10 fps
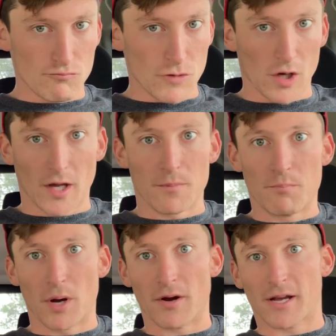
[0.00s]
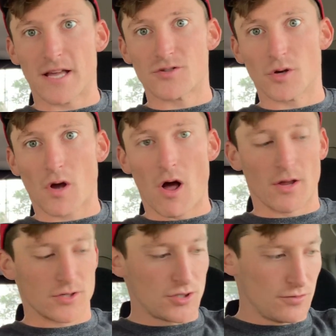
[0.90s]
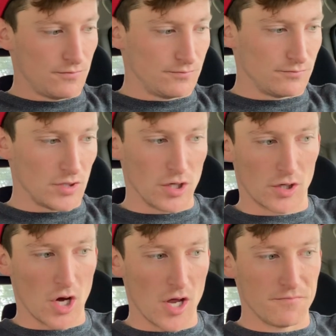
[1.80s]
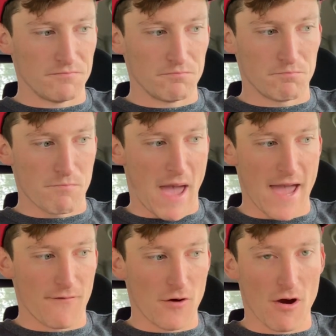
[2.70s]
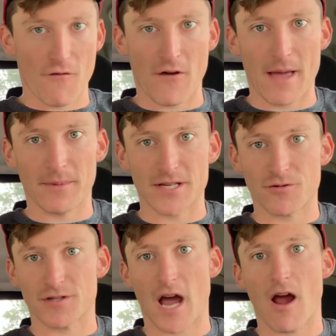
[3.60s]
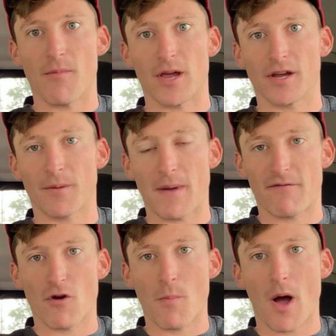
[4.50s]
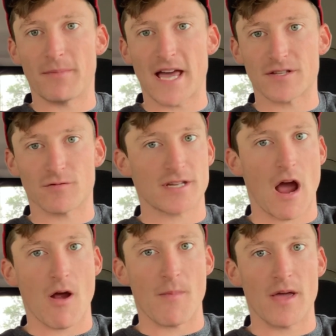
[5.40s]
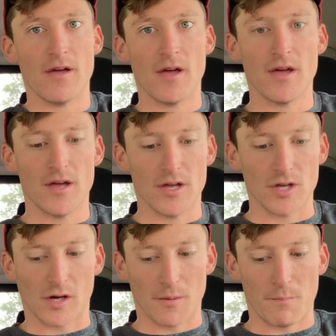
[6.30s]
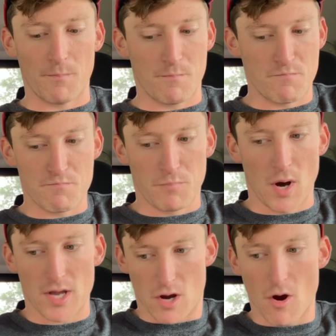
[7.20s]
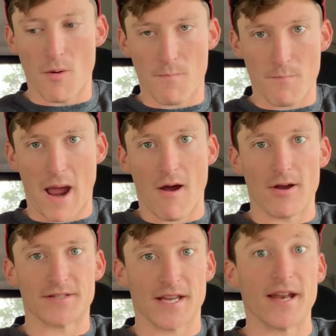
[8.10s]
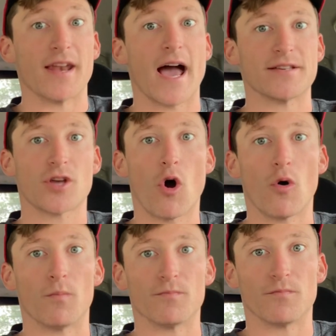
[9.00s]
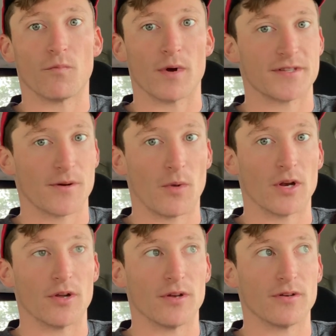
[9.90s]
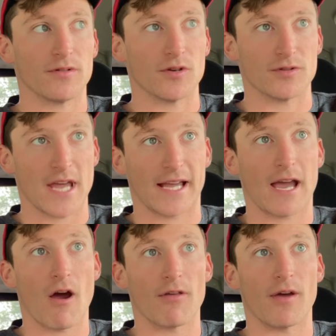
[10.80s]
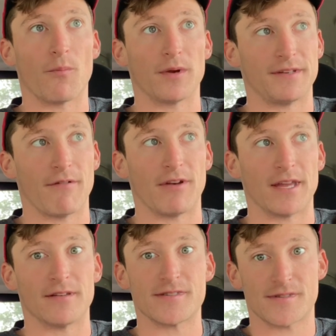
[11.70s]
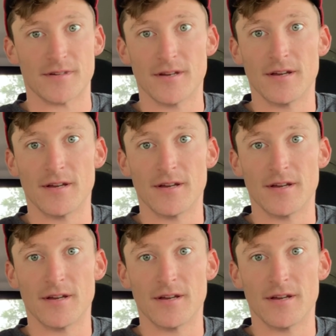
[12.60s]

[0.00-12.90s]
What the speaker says: You could put your kids through college. You could pay for your family's retirement. You could pay for your mom and dad's retirement. You could put your parents in a nice home with someone to take care of them with dividends.